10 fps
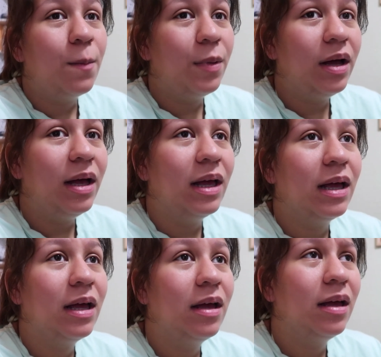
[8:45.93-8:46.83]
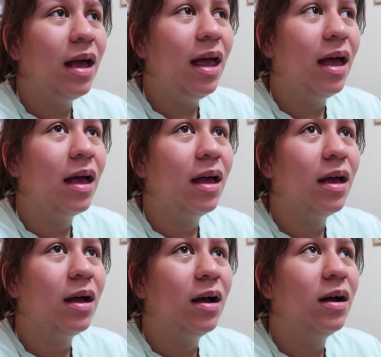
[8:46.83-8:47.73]
But yeah,
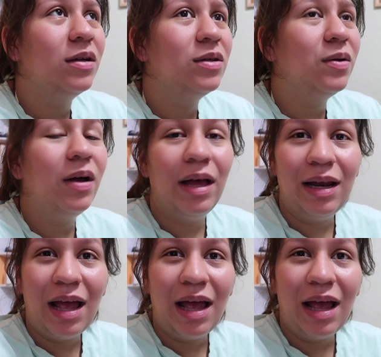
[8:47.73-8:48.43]
also go ahead